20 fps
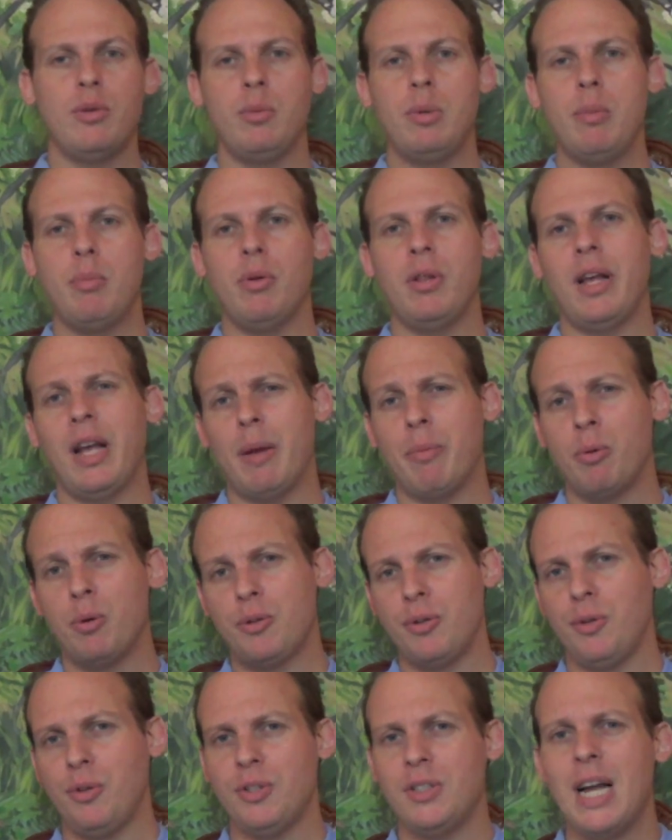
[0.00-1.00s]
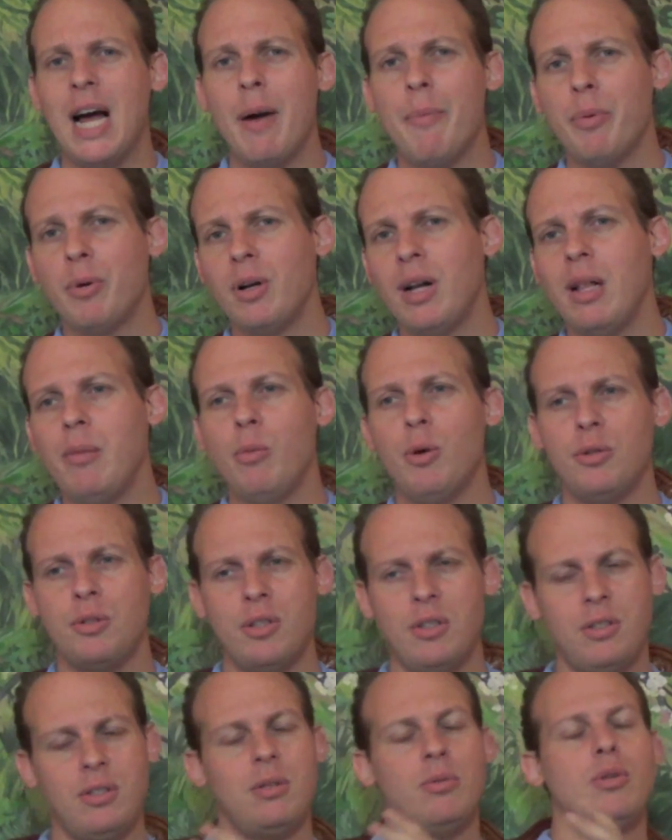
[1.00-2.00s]
for people like a personal shopper
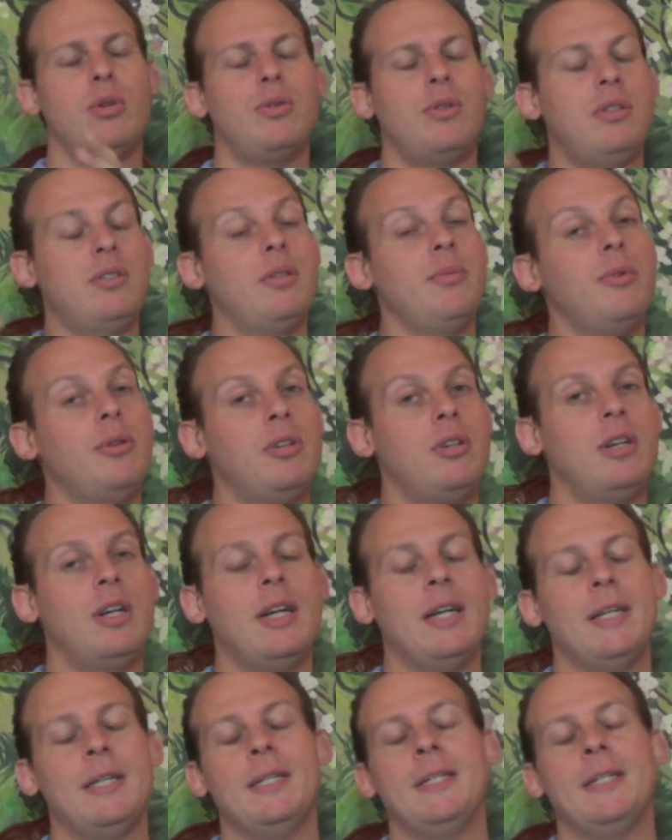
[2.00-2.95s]
almost. It's sort of similar.